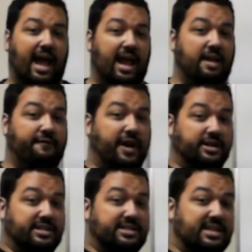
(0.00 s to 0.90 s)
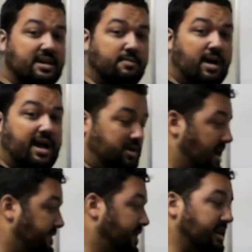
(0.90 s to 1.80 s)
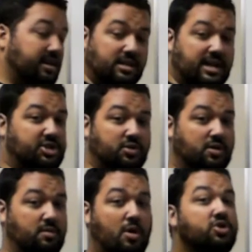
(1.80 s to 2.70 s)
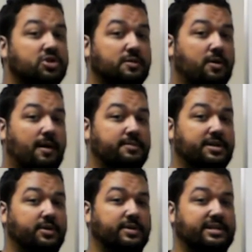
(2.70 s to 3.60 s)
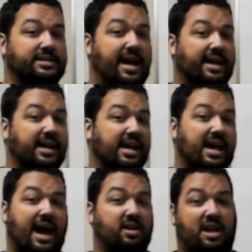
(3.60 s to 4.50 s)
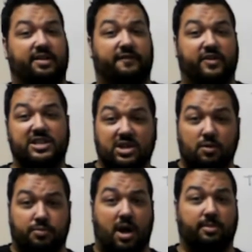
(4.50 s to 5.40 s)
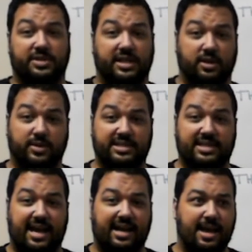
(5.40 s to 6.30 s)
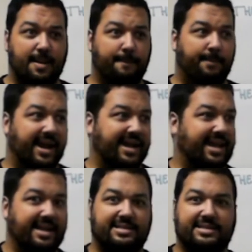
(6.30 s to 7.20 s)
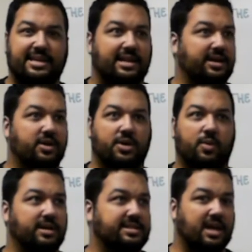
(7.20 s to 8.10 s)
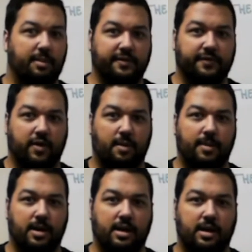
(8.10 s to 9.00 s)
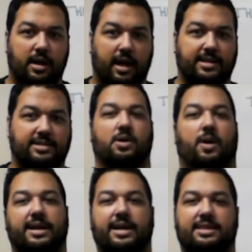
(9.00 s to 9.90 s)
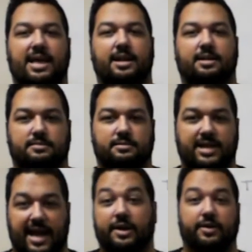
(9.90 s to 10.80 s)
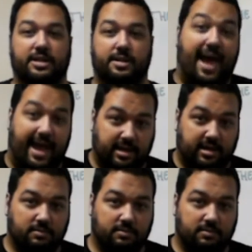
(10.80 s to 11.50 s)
If I could see him, I don't have any intellectual or emotional problem dealing with his attack. I don't have any physical problem dealing with his attack, but I can't see it. I don't know where it's coming from, and so I get that dagger in the back.